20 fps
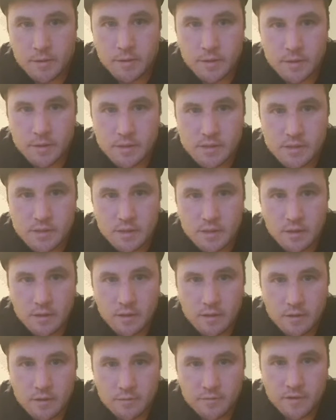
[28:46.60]
Is
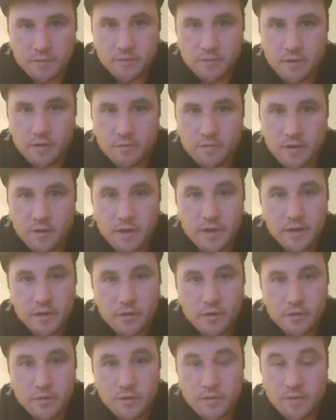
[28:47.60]
Viva Fly any
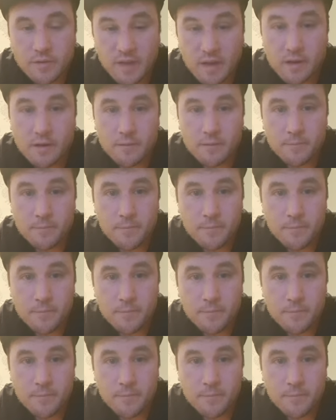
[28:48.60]
good? Yeah.